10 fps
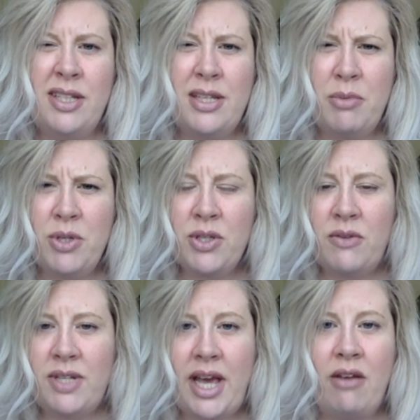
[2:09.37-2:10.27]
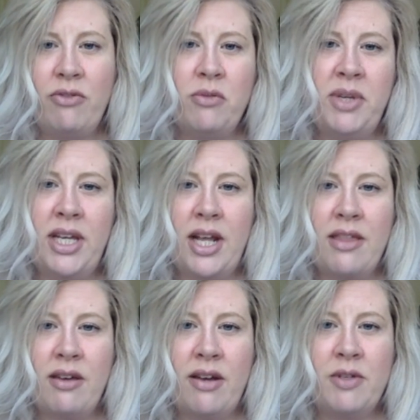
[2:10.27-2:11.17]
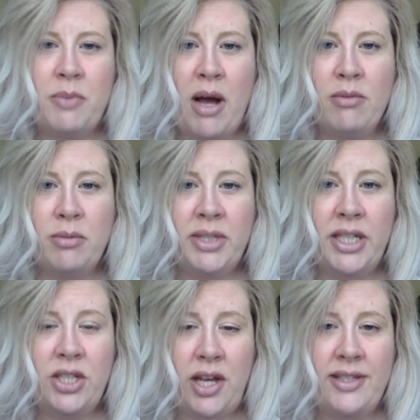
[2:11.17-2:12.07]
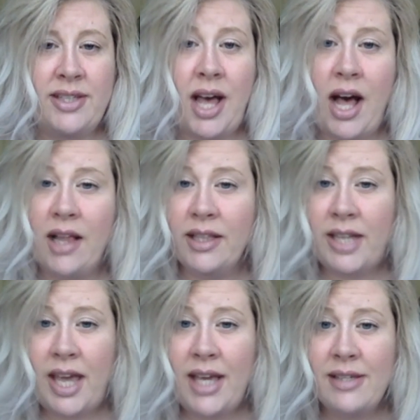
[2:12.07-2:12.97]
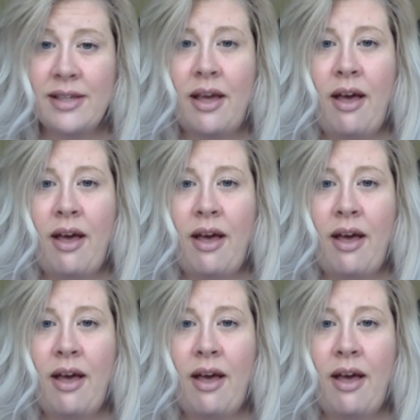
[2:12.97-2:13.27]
December slowed down for me, and I thought it was probably just the holidays.